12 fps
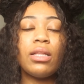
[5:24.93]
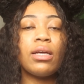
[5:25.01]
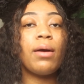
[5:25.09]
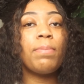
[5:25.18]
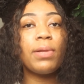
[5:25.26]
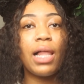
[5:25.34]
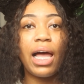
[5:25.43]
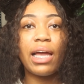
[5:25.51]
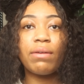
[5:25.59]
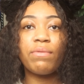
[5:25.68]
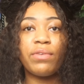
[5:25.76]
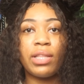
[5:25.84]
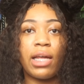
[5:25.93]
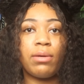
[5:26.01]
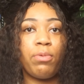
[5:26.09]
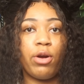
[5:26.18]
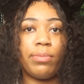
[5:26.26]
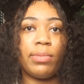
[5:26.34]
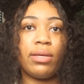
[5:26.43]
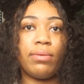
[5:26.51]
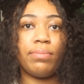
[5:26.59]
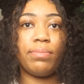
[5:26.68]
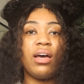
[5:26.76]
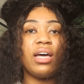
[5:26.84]
applying for that apartment.
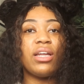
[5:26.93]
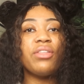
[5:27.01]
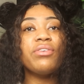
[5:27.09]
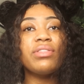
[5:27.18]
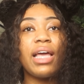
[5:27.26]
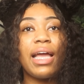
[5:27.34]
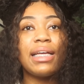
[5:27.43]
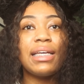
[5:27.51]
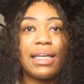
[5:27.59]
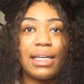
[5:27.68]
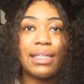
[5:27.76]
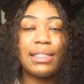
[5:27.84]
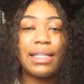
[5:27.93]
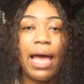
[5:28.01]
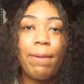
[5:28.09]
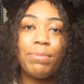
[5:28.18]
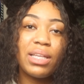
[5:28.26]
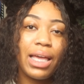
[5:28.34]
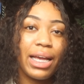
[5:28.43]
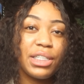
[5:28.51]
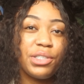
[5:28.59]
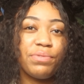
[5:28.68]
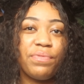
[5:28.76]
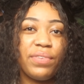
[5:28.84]
Another thing is
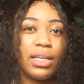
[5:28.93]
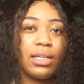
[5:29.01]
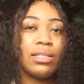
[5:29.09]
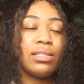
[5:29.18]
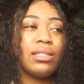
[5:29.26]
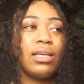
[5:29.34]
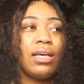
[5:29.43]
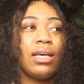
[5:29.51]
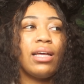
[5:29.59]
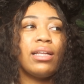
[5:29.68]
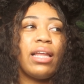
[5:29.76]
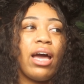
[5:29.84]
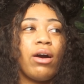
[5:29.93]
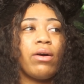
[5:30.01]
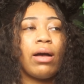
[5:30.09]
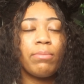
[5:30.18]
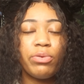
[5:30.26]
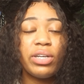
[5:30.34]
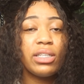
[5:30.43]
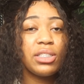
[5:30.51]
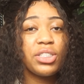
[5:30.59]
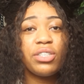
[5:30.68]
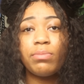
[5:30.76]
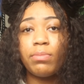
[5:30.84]
application fees. Now, I'm pretty
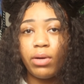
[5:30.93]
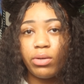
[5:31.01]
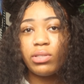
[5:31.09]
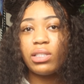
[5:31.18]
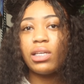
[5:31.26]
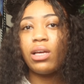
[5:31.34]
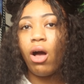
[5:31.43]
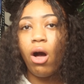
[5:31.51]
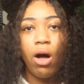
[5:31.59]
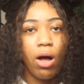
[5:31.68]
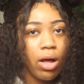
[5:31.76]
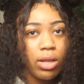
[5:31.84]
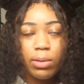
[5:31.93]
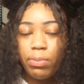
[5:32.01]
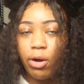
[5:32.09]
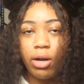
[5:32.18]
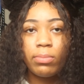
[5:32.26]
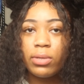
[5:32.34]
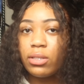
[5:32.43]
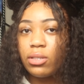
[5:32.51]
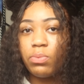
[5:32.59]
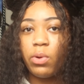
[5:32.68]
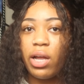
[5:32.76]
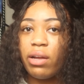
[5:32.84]
sure mostly all
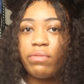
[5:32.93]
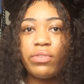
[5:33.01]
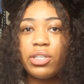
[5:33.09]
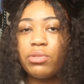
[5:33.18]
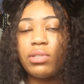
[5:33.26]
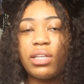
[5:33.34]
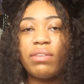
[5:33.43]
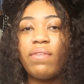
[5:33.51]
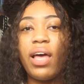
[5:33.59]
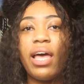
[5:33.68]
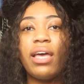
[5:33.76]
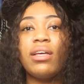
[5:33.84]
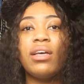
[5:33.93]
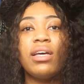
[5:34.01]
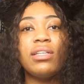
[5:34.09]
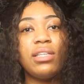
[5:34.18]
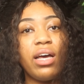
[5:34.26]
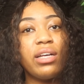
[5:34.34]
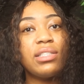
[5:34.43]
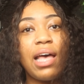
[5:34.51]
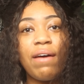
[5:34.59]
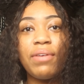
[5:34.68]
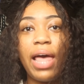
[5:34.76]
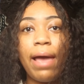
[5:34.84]
apartments, wherever you live at, does
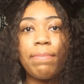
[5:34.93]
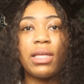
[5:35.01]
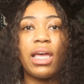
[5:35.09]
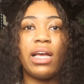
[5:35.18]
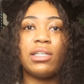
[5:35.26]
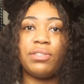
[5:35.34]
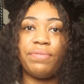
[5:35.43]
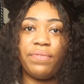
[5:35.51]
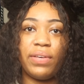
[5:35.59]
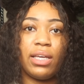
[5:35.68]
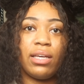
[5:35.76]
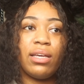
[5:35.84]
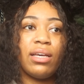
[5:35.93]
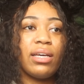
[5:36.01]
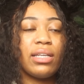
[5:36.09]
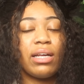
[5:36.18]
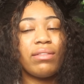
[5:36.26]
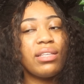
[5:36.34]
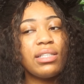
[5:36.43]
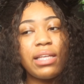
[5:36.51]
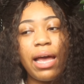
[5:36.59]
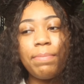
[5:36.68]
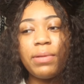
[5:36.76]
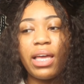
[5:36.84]
have an application fee. Now, this
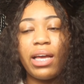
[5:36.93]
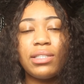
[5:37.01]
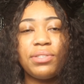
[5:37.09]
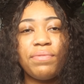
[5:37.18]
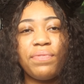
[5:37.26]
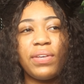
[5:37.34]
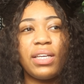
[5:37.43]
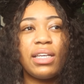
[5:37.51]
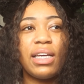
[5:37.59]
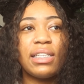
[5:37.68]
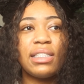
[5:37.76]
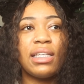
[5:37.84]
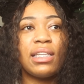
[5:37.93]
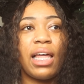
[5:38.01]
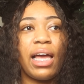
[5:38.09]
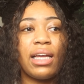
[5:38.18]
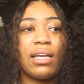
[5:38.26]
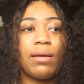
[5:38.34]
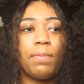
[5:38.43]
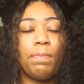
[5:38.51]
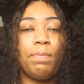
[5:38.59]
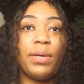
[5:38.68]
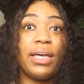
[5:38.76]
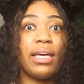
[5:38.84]
application fee isn't like
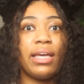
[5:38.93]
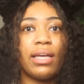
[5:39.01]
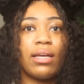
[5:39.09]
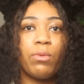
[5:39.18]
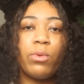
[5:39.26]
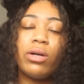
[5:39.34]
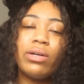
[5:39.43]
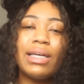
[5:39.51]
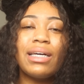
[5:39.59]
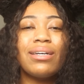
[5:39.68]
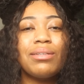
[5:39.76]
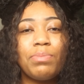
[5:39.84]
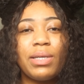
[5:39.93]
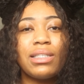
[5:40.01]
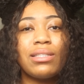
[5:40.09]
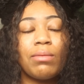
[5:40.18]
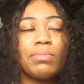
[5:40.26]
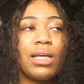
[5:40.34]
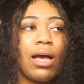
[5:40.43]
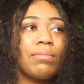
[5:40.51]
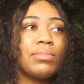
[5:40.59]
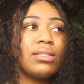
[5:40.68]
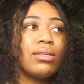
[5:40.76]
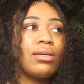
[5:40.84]
big. Well, it could be
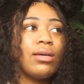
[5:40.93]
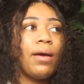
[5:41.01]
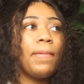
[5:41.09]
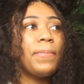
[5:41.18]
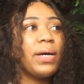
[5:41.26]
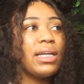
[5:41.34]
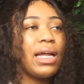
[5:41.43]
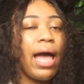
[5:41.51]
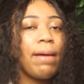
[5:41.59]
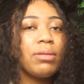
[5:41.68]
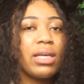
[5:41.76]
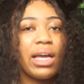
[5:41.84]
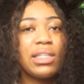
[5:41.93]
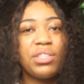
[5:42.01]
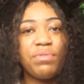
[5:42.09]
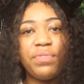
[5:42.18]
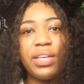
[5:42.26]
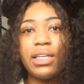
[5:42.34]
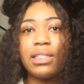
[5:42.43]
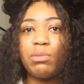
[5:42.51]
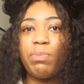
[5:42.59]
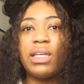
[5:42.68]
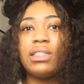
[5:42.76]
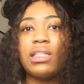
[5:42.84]
sometimes. But the application fee is
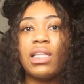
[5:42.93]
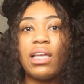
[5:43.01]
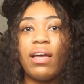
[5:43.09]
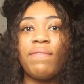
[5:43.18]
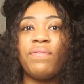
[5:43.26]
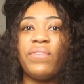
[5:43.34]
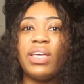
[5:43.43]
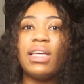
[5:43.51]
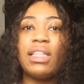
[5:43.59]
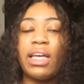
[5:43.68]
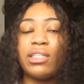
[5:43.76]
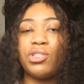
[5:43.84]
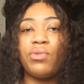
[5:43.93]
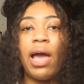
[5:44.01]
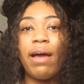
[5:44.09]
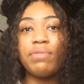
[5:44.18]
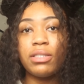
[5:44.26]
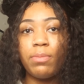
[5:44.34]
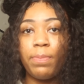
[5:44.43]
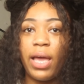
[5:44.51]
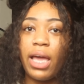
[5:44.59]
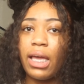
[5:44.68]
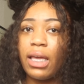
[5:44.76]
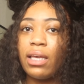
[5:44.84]
basically a fee that you have to
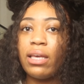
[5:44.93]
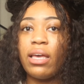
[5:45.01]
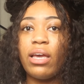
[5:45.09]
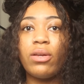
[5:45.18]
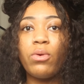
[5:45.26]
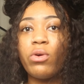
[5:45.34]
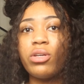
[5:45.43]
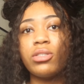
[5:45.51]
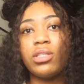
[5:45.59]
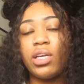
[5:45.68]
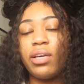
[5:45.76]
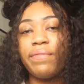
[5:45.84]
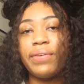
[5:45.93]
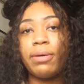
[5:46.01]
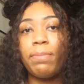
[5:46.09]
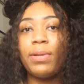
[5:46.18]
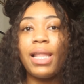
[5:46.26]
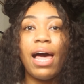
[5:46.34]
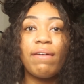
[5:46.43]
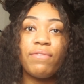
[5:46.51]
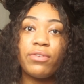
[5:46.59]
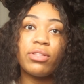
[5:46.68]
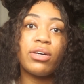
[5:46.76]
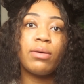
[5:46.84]
pay in order to even apply
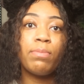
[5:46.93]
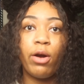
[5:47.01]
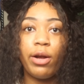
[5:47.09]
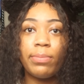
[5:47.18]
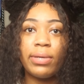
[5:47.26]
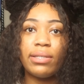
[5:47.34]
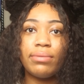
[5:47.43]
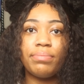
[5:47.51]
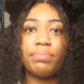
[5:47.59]
for the apartment.